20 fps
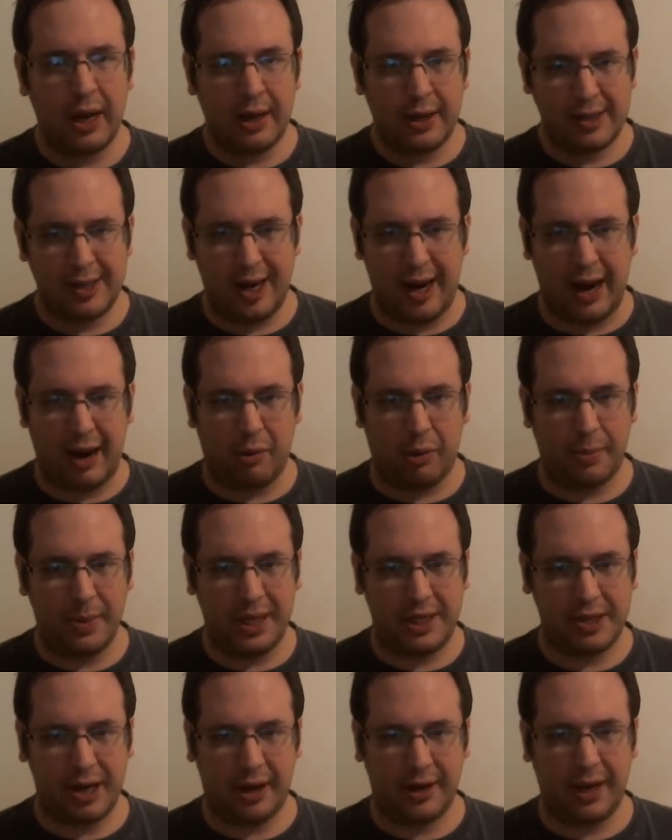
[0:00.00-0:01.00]
Today I will be
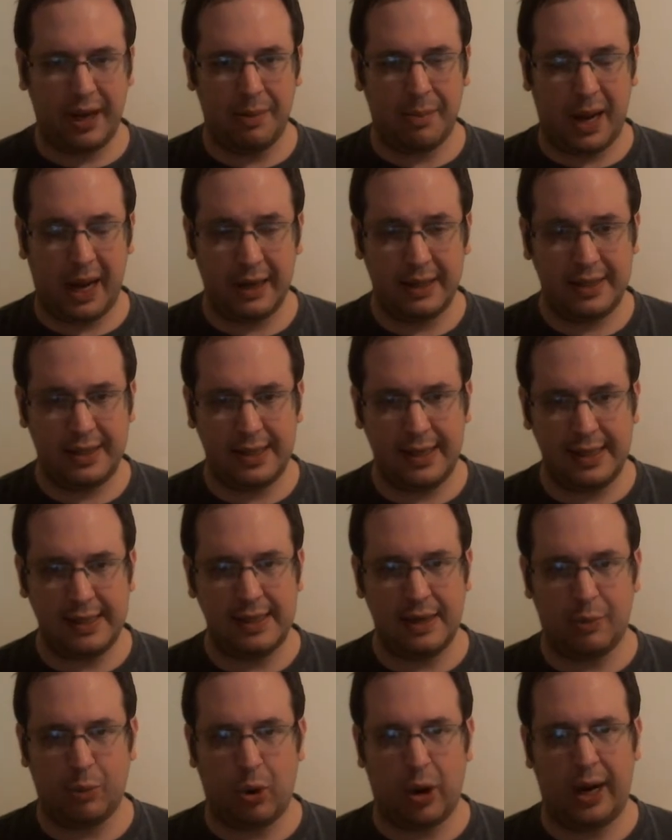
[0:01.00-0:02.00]
talking about
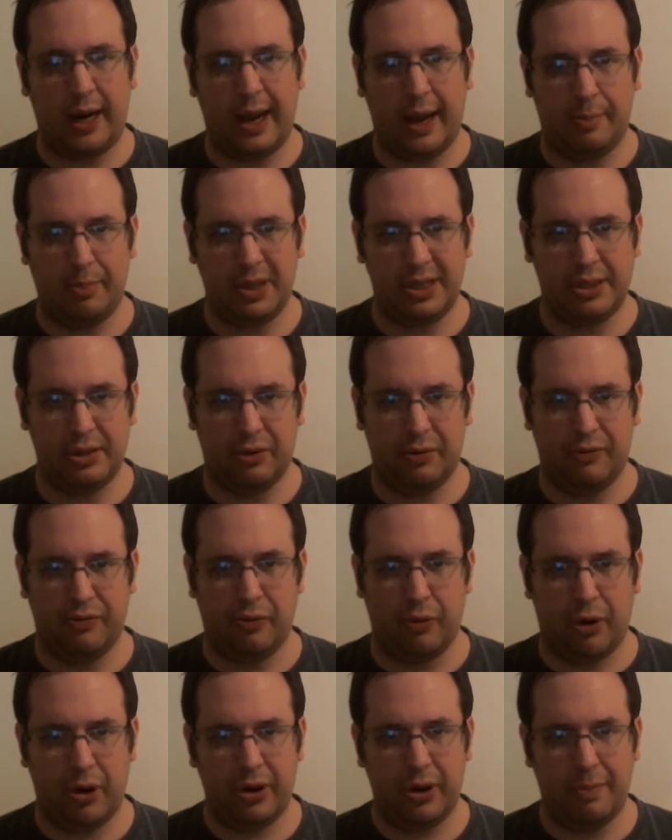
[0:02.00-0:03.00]
Season 1, Episode
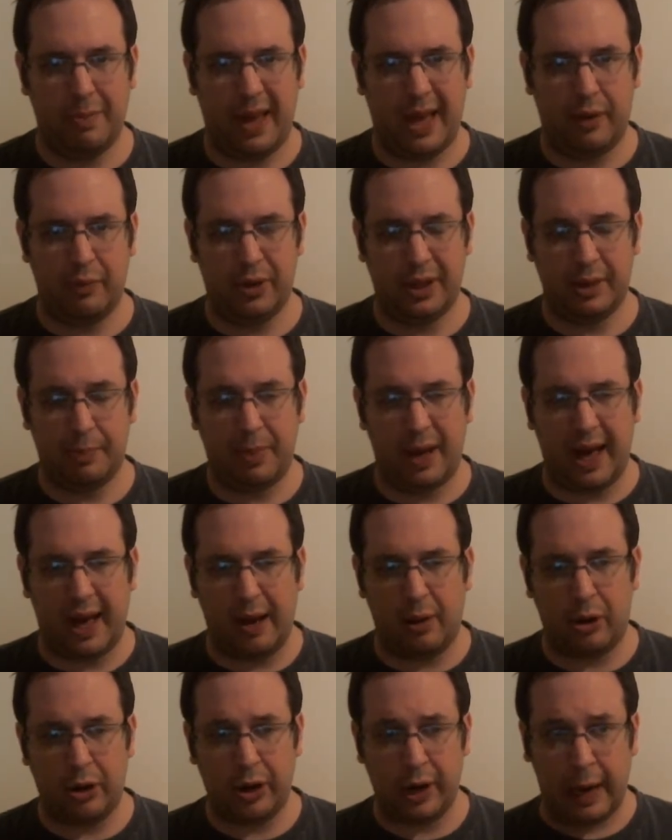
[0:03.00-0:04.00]
4, The Man with the
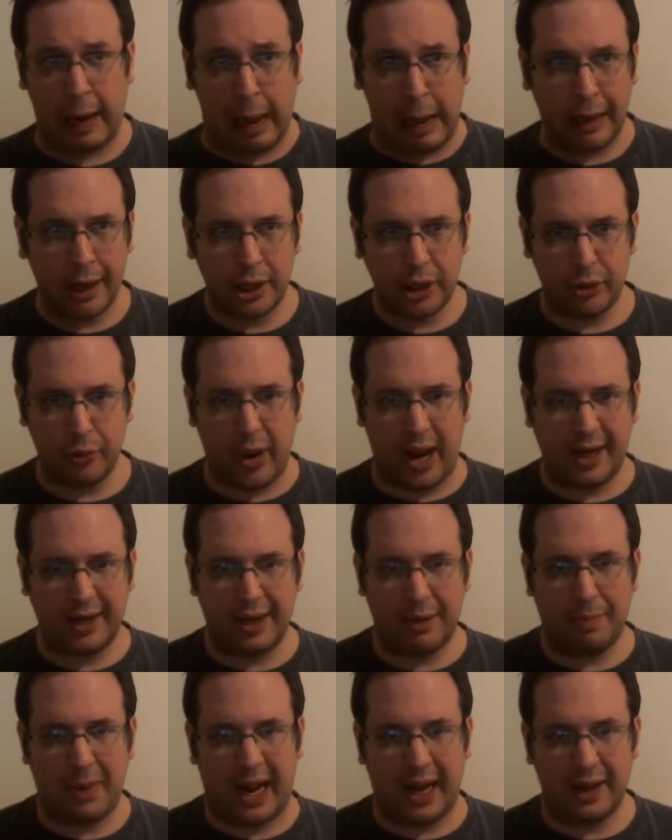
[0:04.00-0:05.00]
Power,
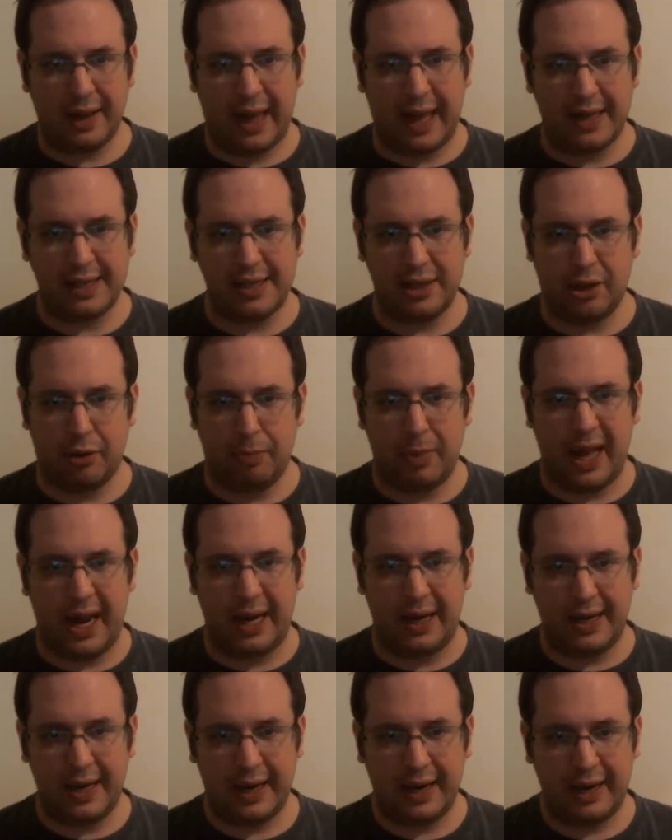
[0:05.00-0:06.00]
directed by Laslo
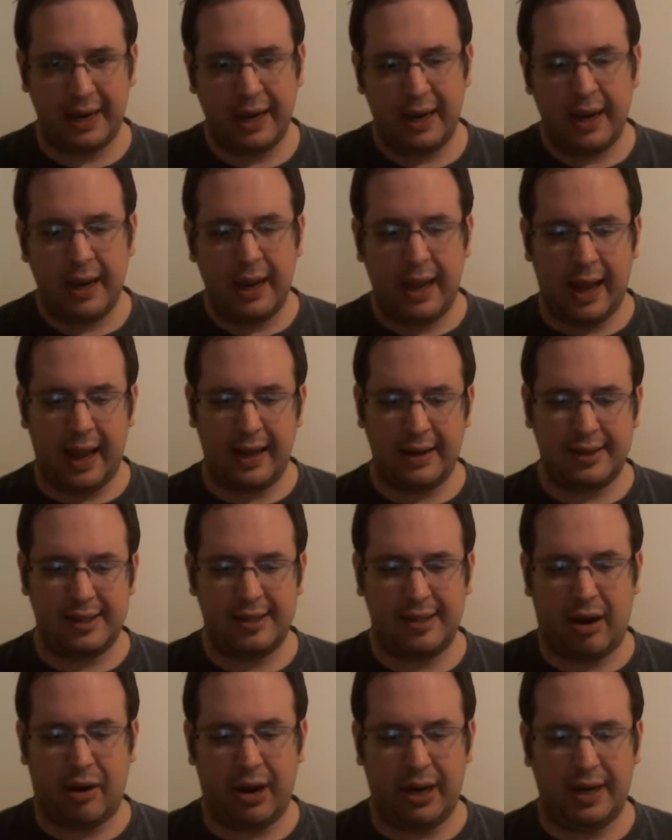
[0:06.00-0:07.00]
Benedek and
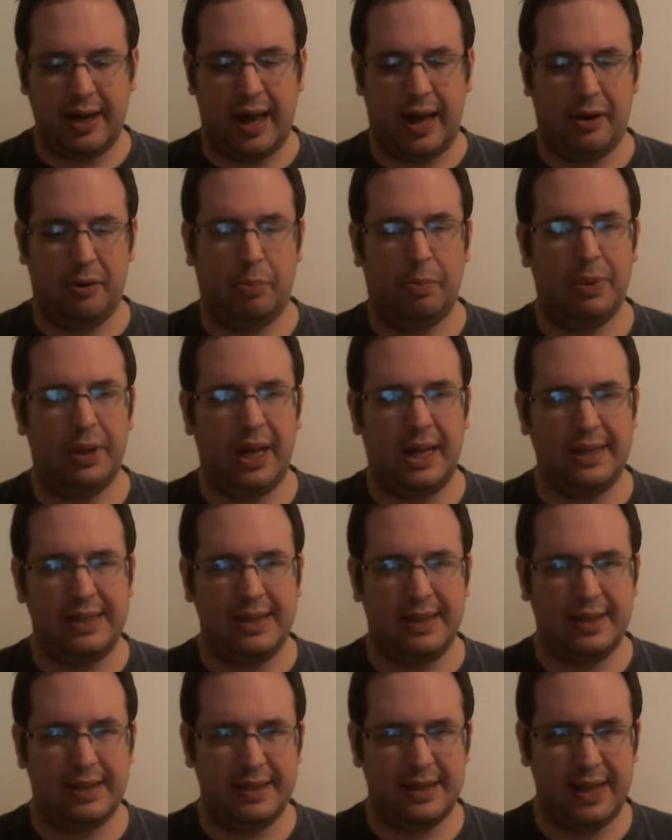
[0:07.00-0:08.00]
starring Donald
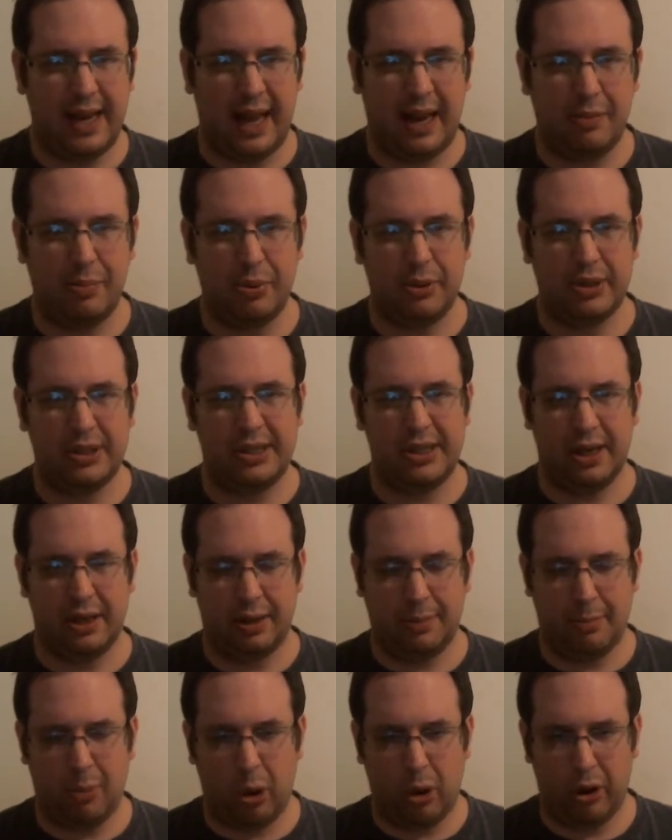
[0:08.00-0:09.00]
Pleasance and Priscilla
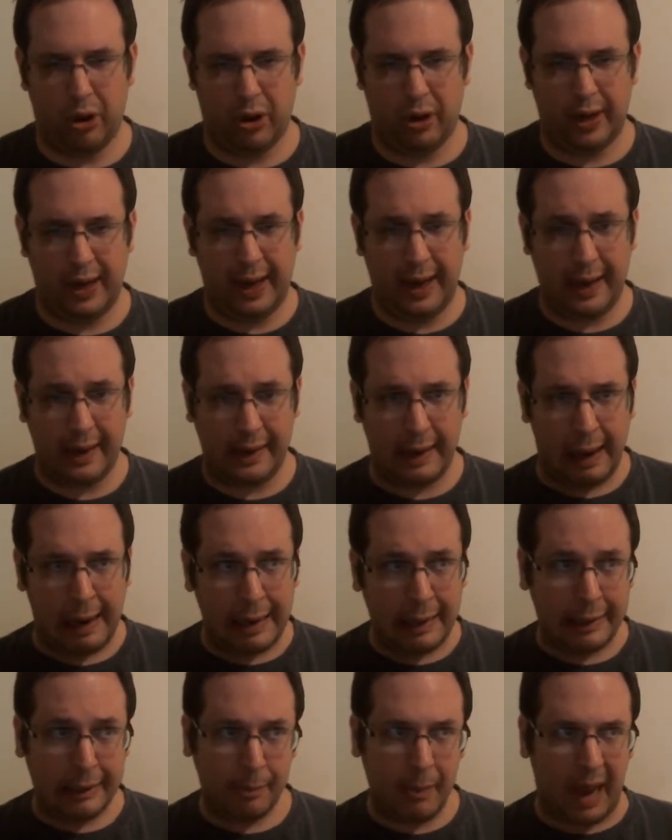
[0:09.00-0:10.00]
Morrill. And
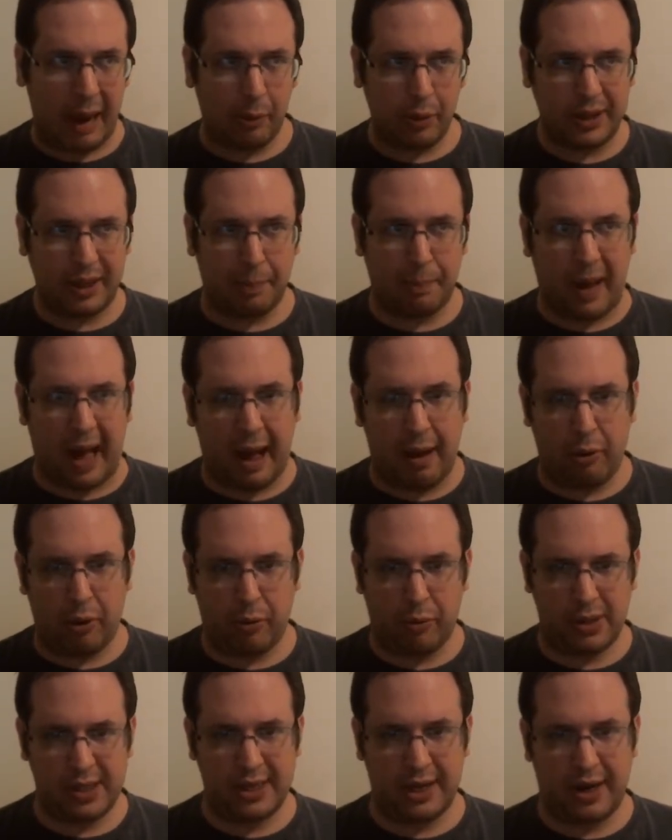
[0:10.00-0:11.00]
Man with the Power
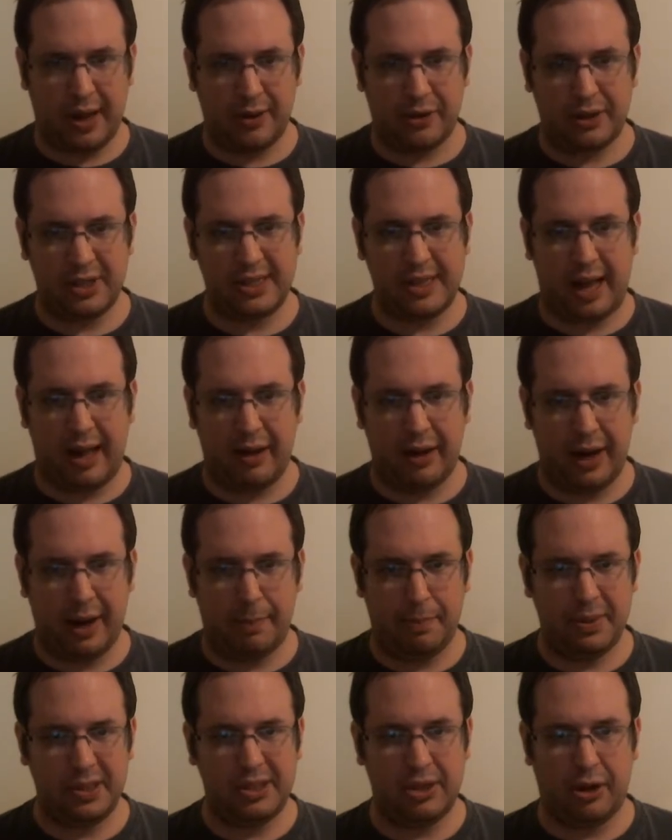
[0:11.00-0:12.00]
was another solid
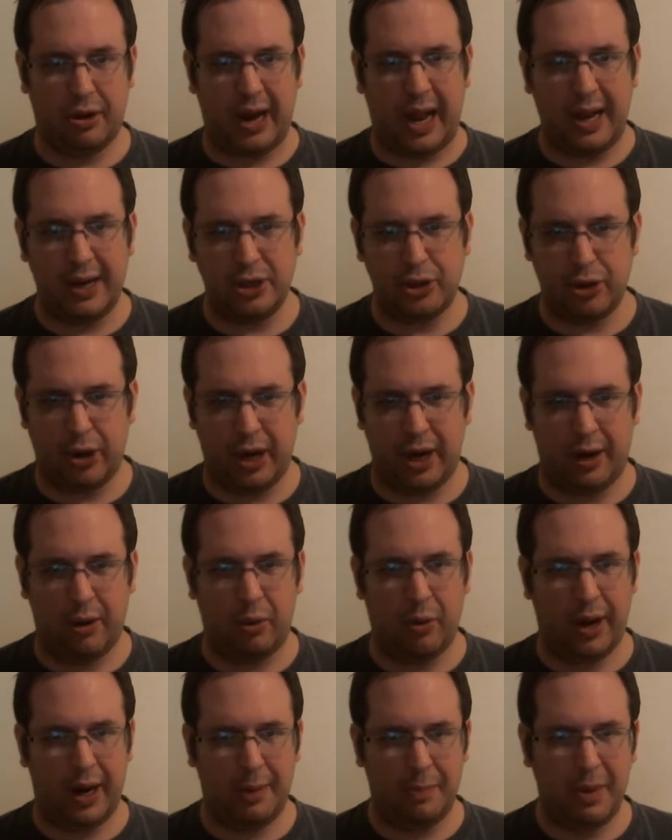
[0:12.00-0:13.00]
episode. I enjoyed it
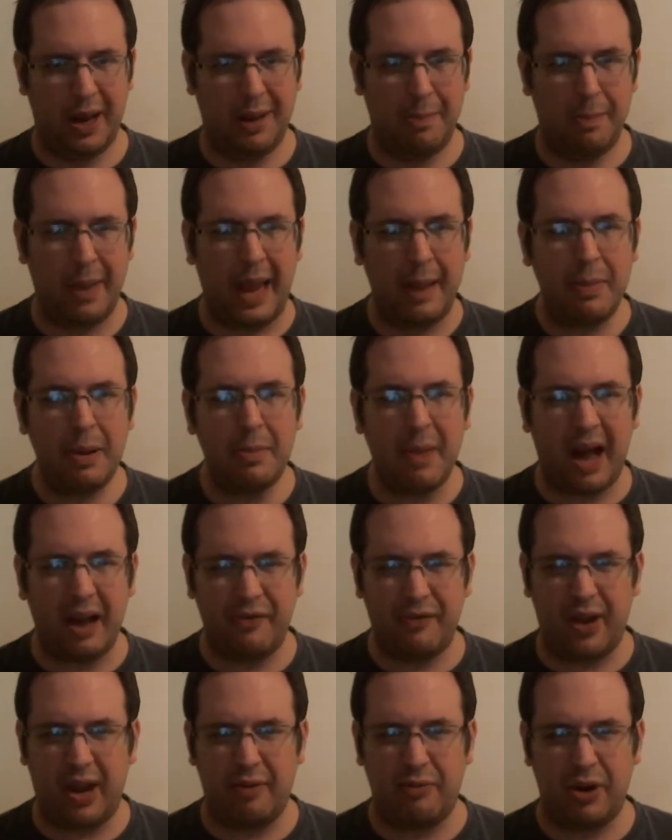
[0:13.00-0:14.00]
quite a bit. Maybe my
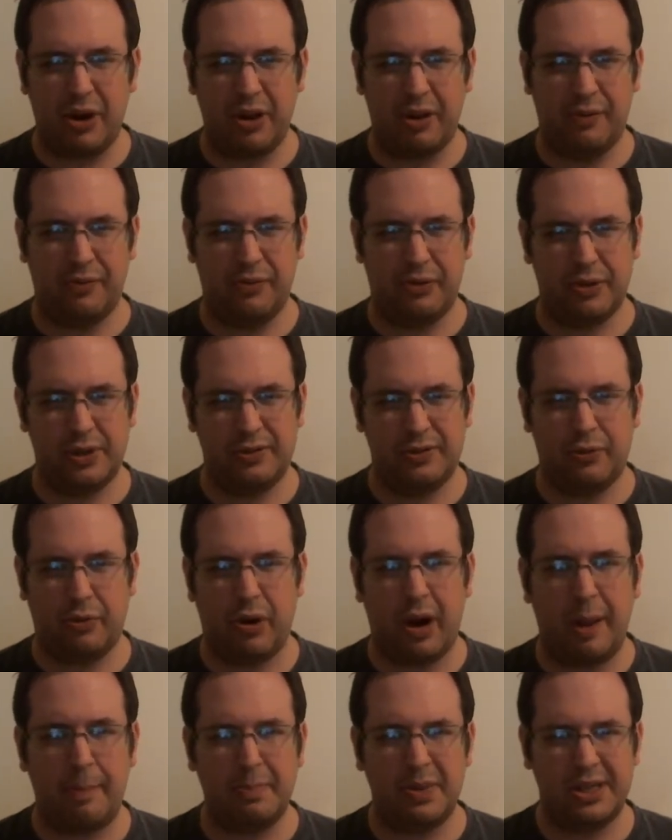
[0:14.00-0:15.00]
favorite of the first four
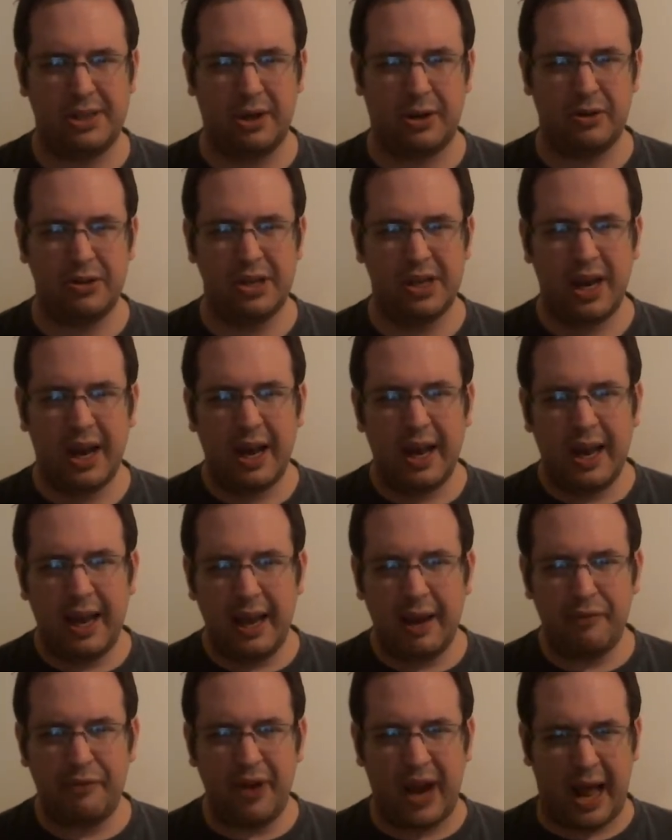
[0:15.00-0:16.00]
episodes,
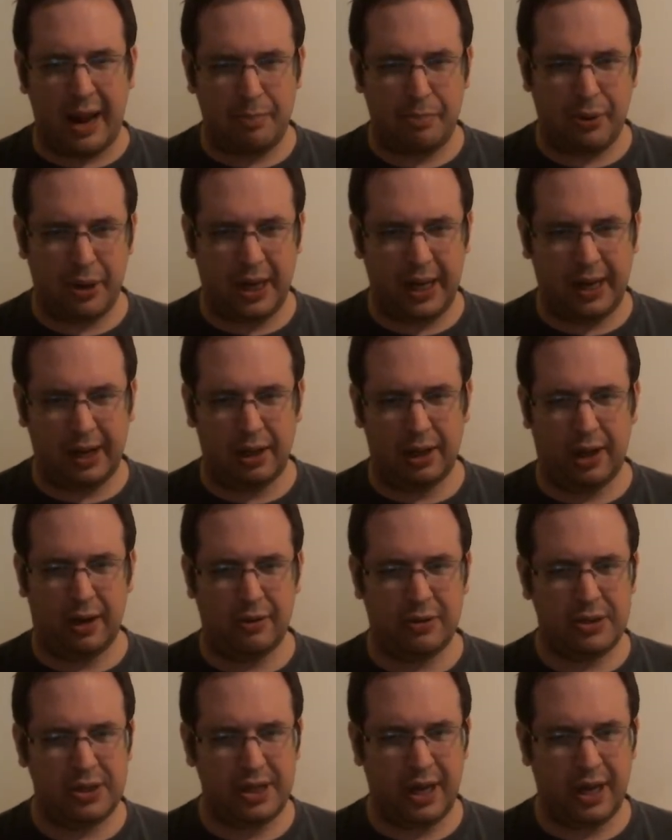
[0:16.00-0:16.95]
if not pretty close.